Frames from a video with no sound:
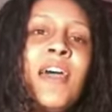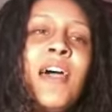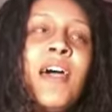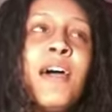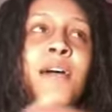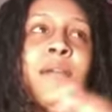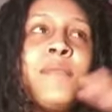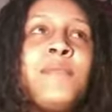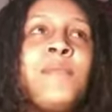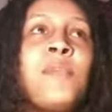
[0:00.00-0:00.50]

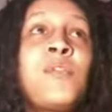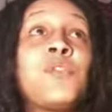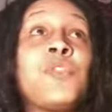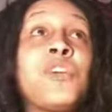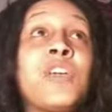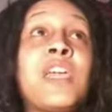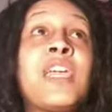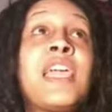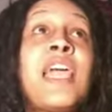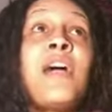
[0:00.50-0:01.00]

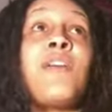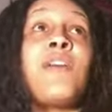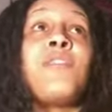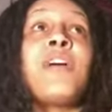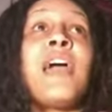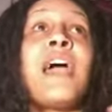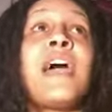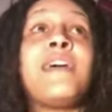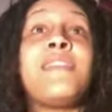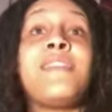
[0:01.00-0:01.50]
Looking
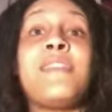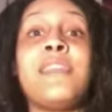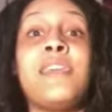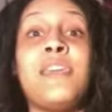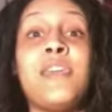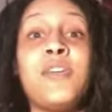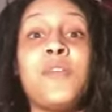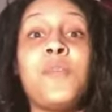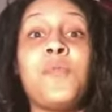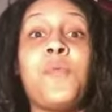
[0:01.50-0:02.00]
out at
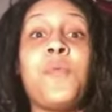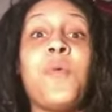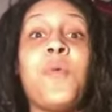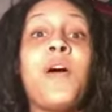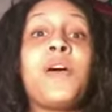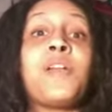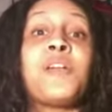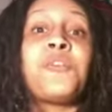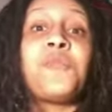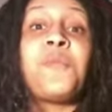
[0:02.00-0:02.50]
the
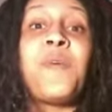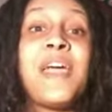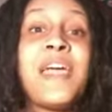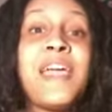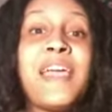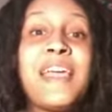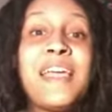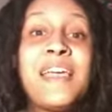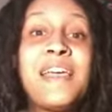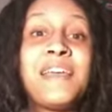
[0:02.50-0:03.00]

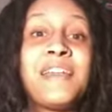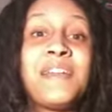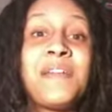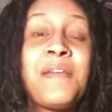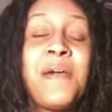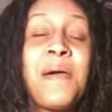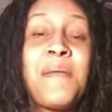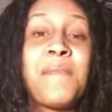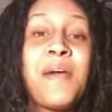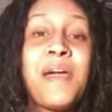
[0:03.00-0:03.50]
waterway
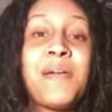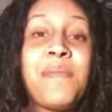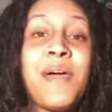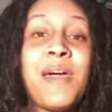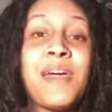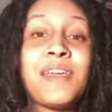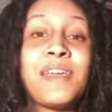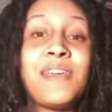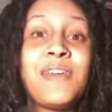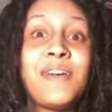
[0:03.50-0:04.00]
in my
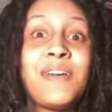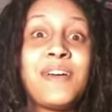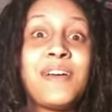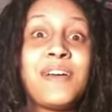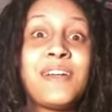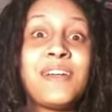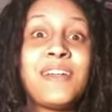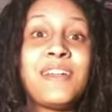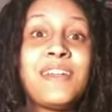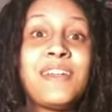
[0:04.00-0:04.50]

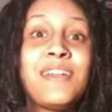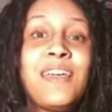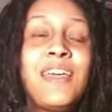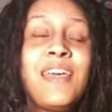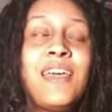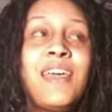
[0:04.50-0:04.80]
backyard.